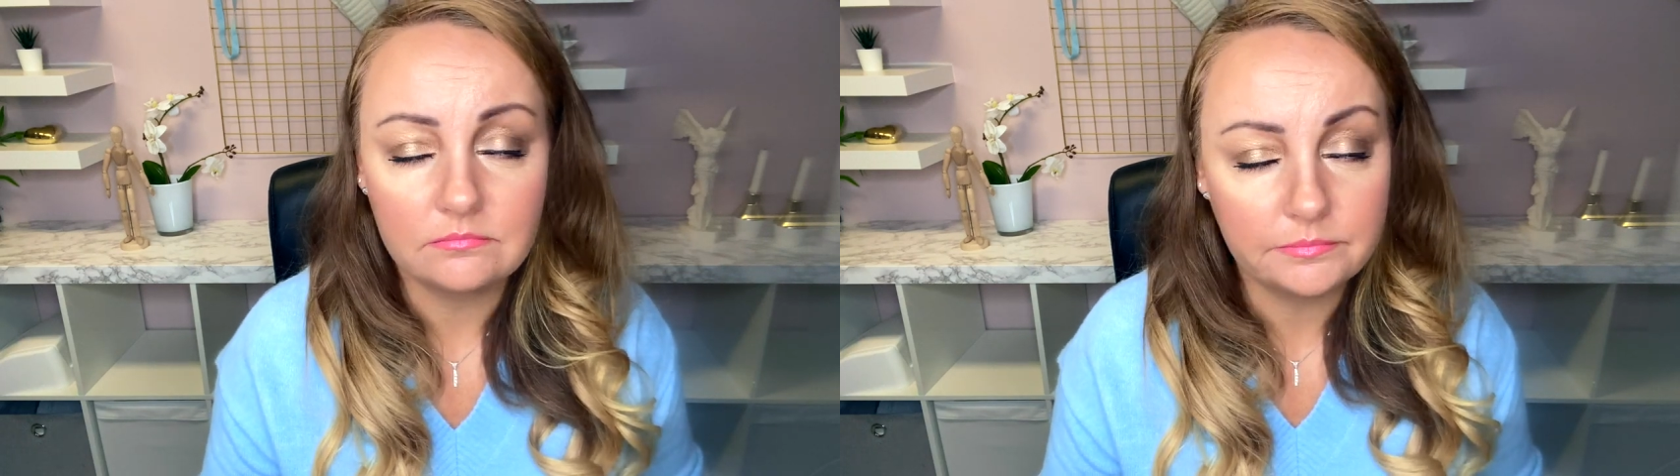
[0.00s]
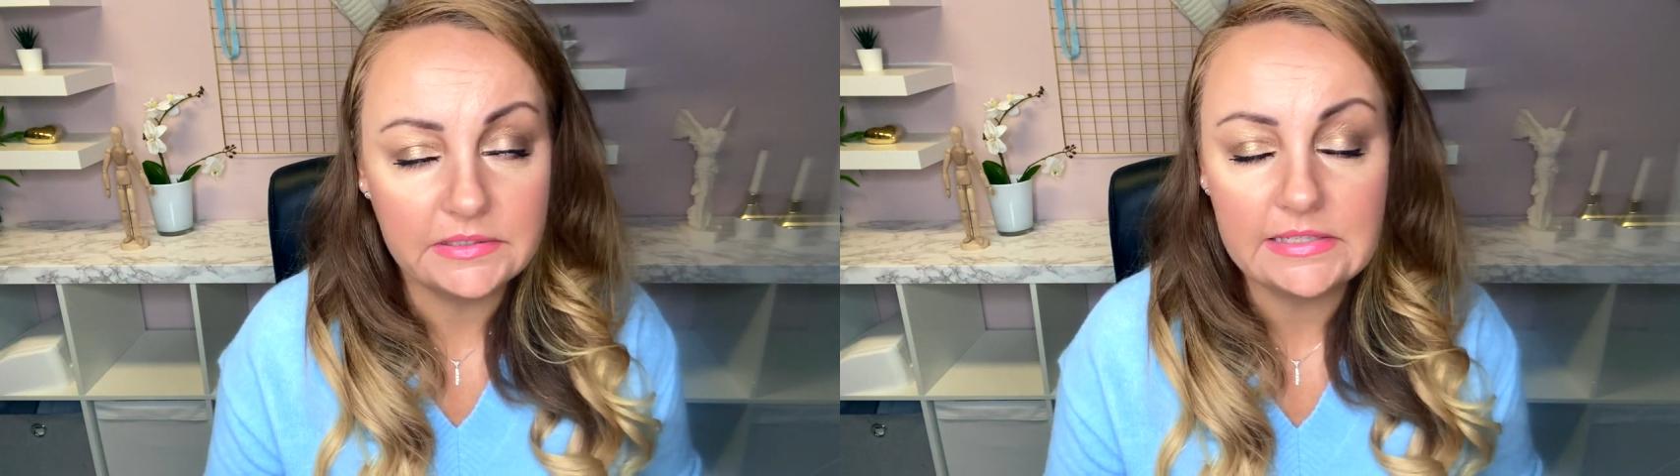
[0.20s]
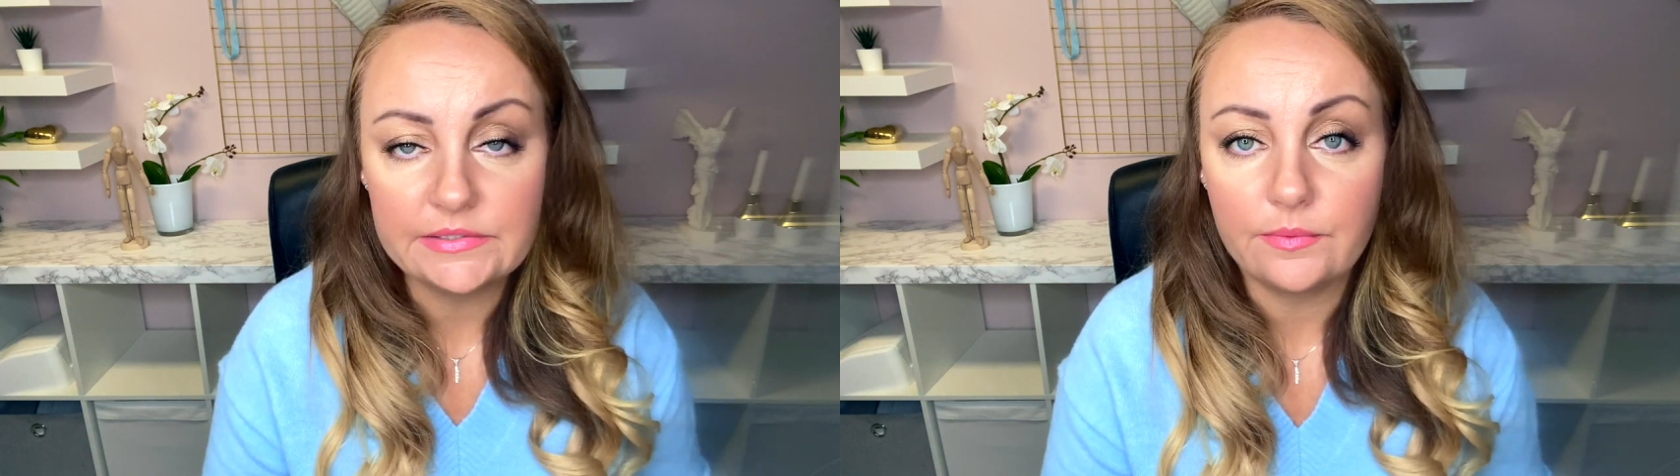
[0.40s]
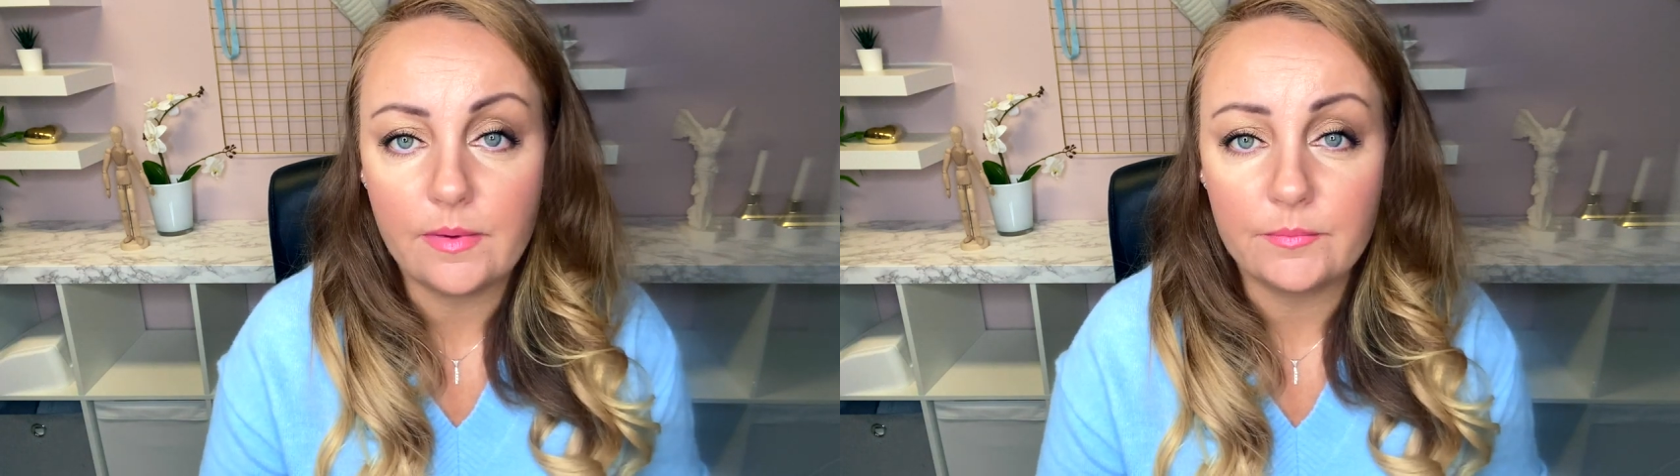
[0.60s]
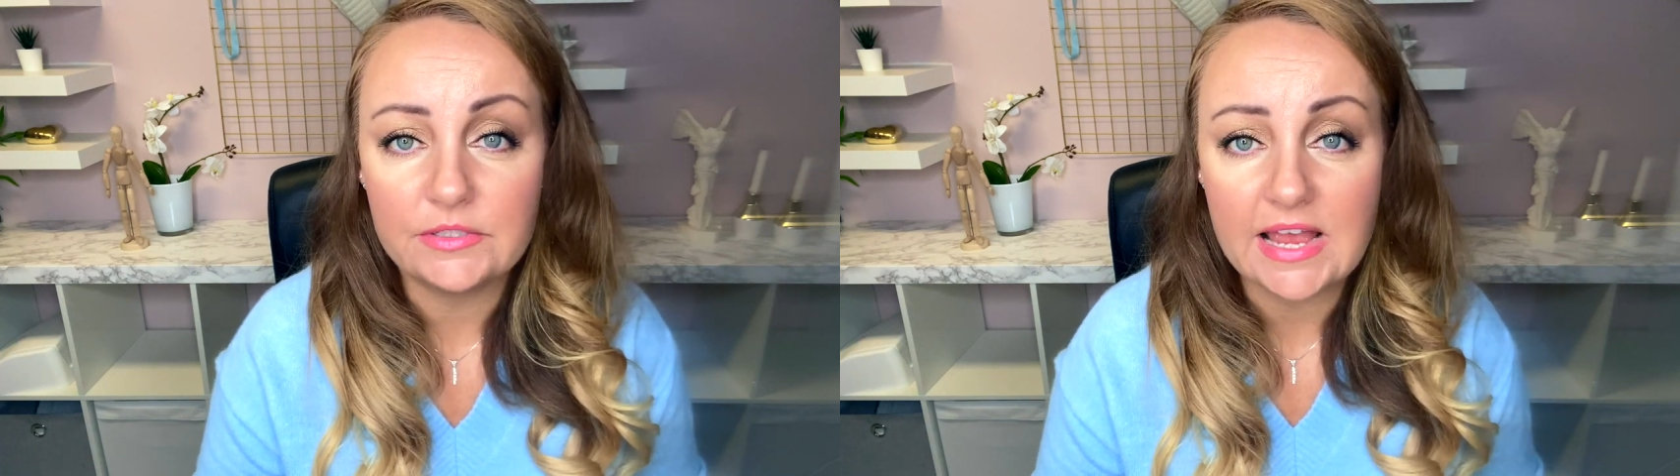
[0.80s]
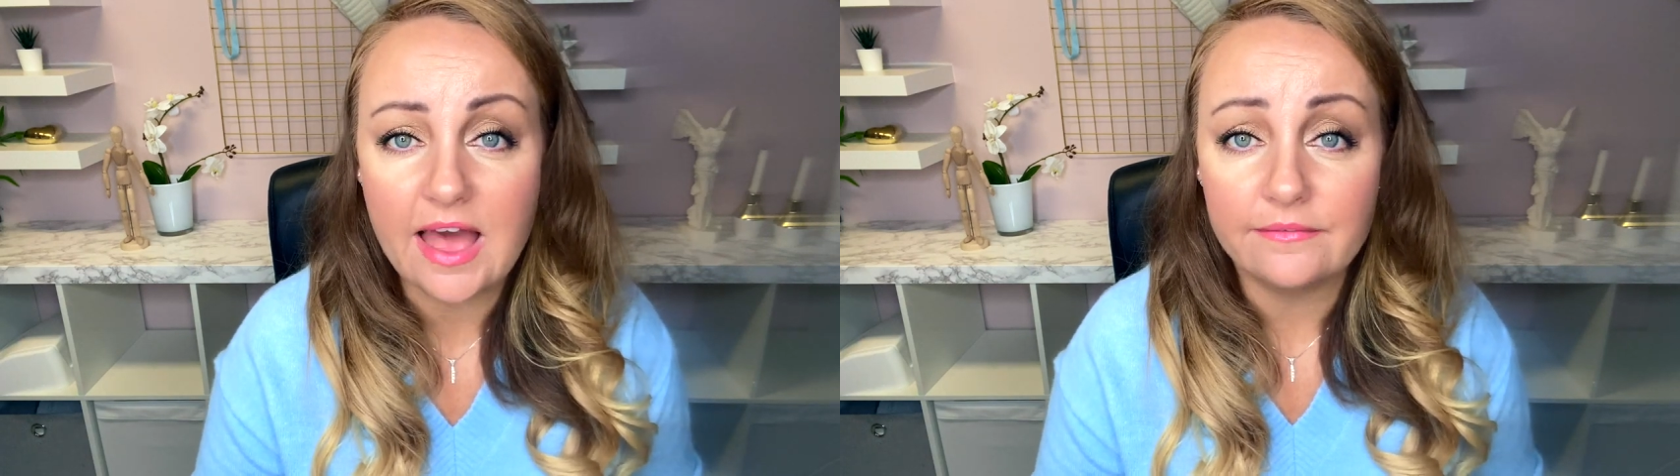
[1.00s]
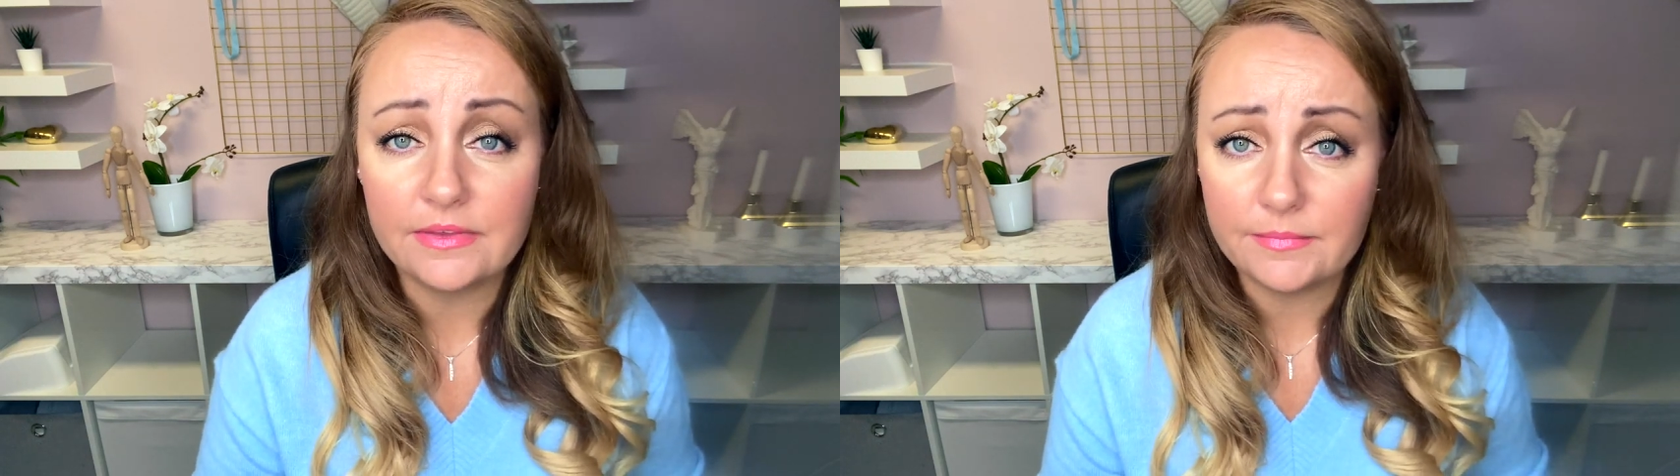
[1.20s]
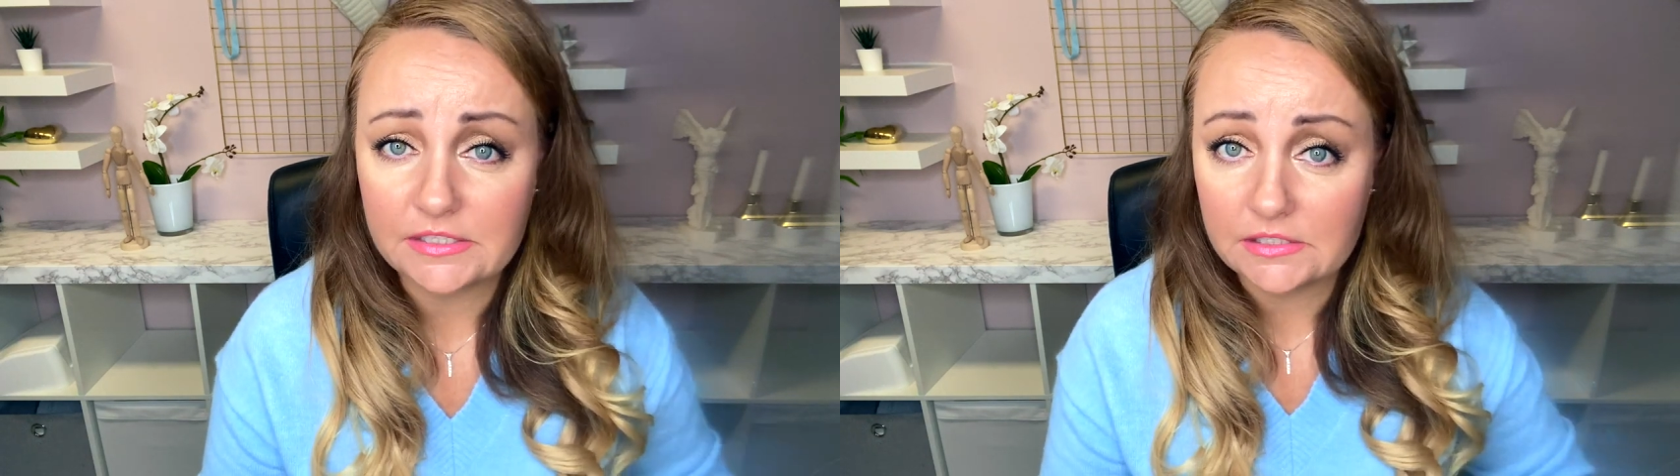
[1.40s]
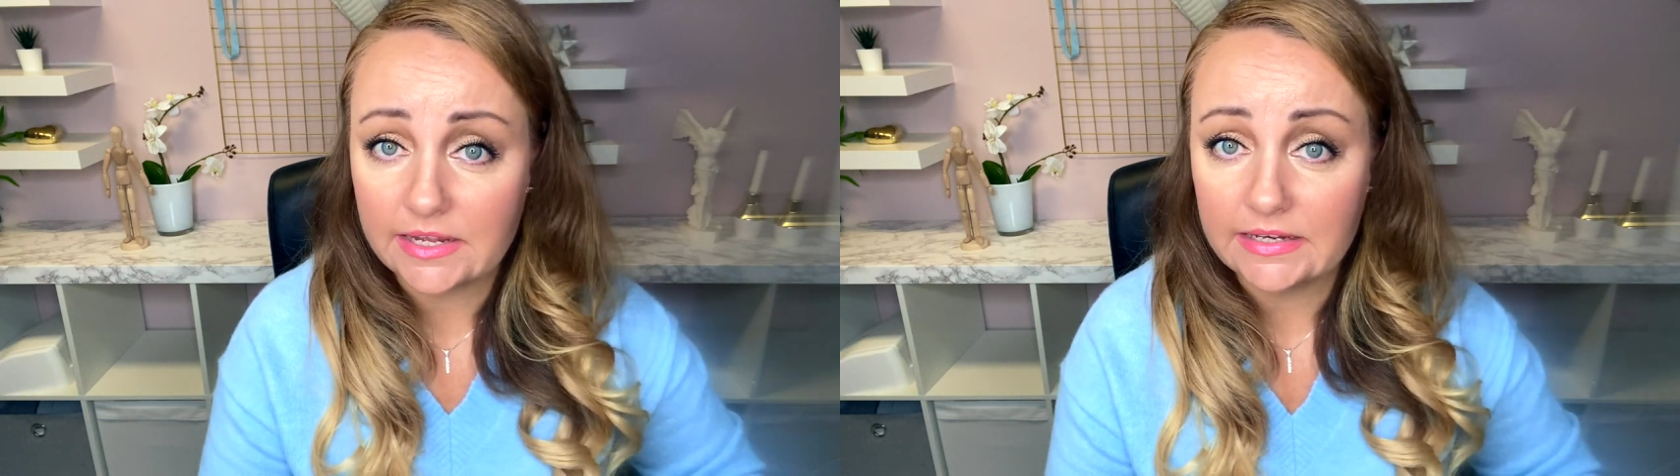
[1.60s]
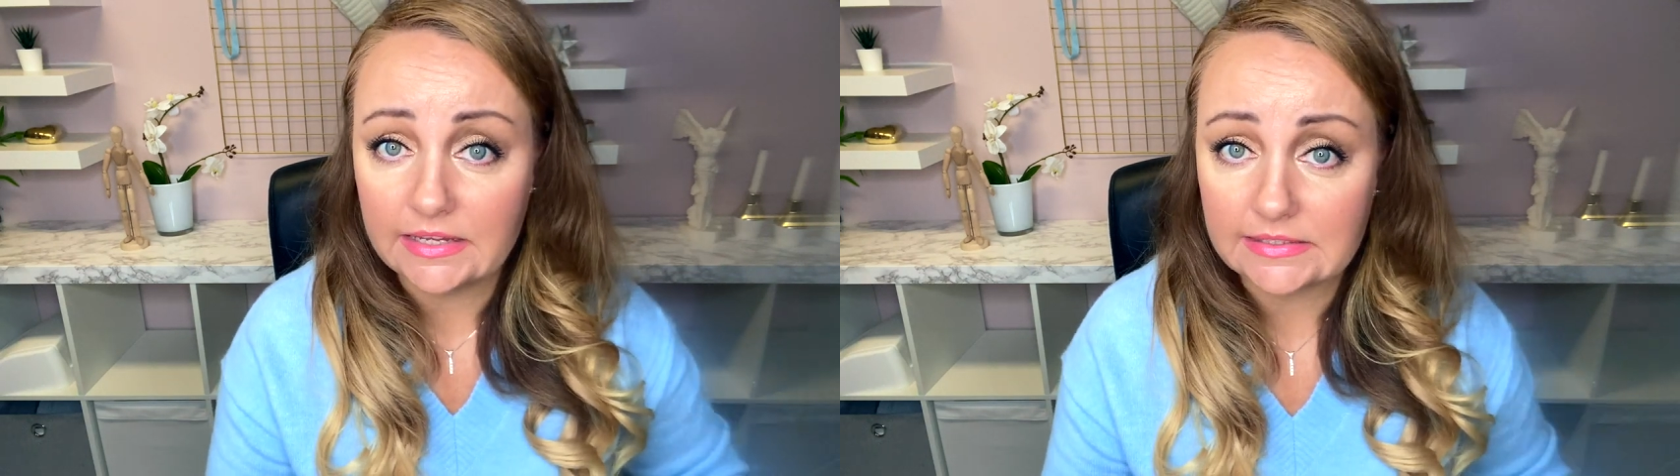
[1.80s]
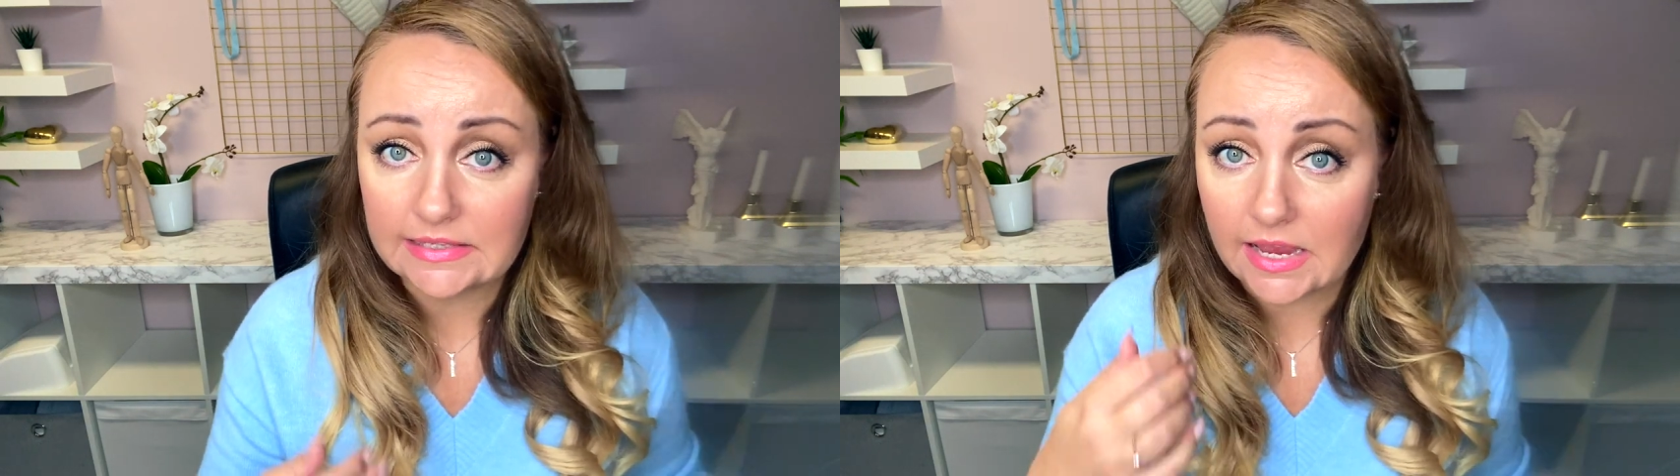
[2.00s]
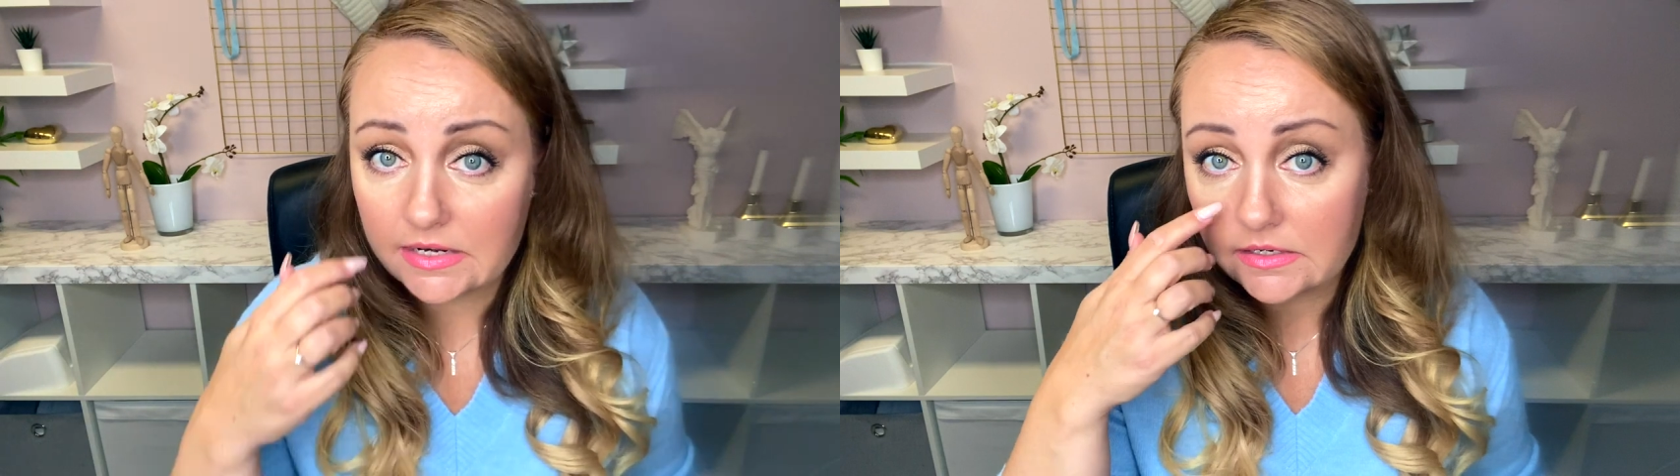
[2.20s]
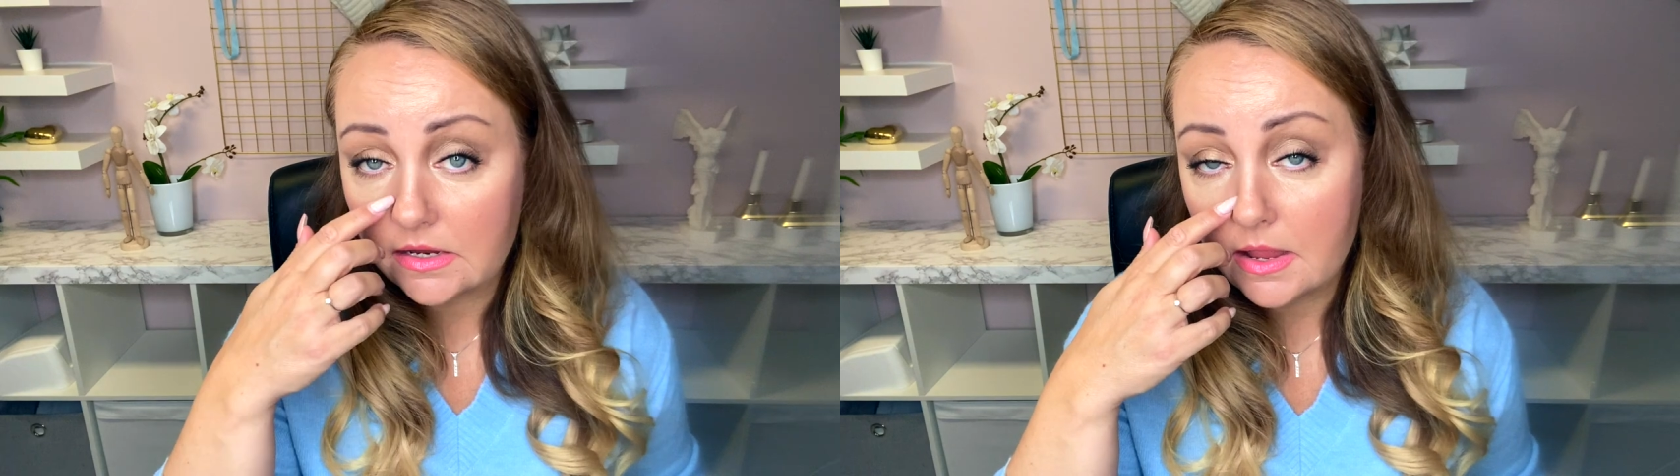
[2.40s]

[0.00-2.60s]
please remember to have the mesh lining inside,